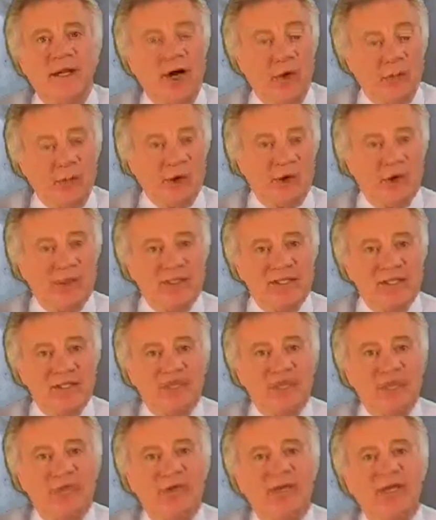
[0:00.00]
upgrade to
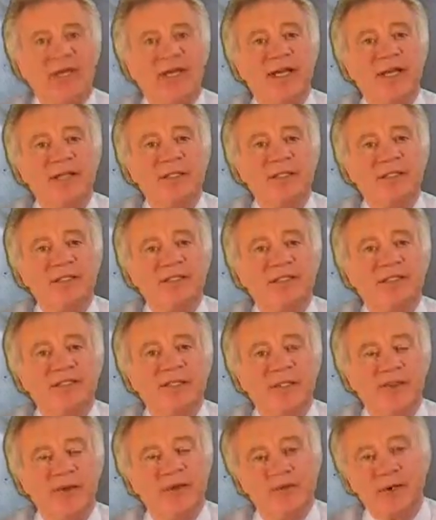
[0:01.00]
communicate,
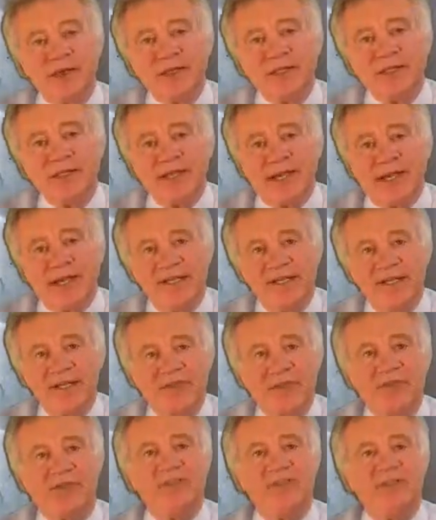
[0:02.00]
recognize it's
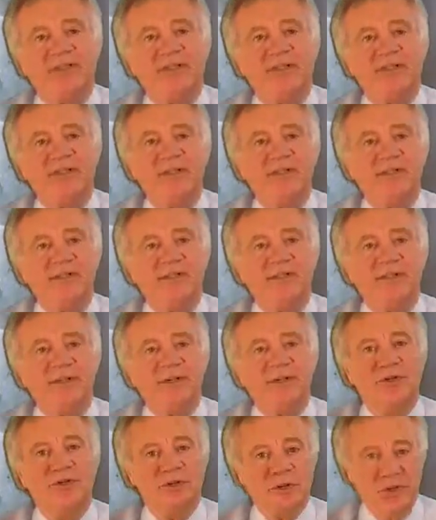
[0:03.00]
critical,
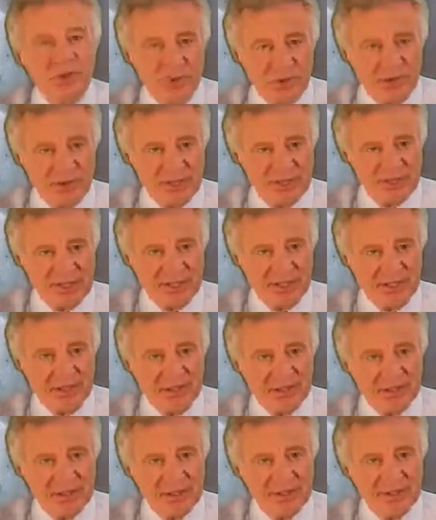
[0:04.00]
know your
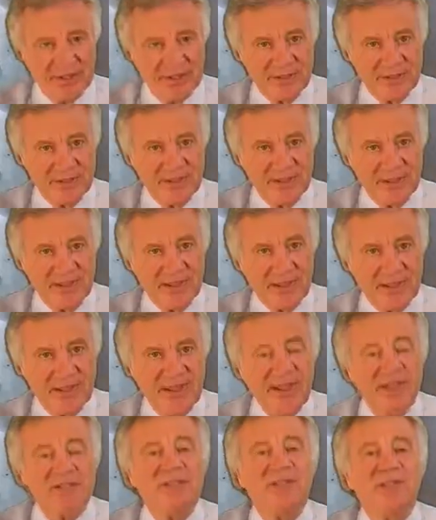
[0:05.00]
stakeholders.
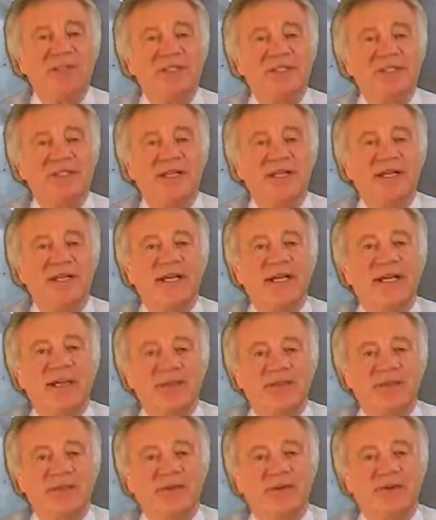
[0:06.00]
Let's look at
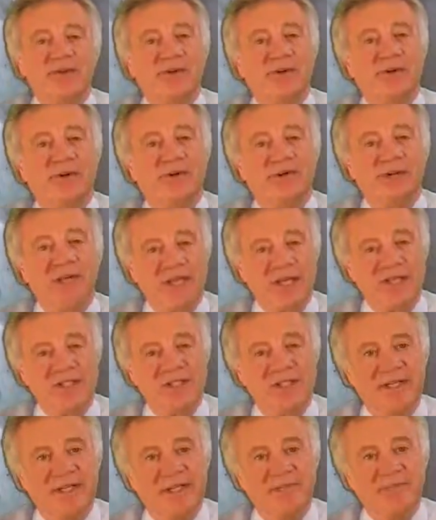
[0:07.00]
each of the four in
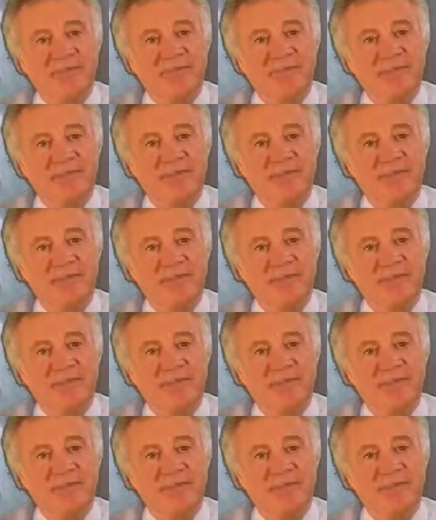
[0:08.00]
turn.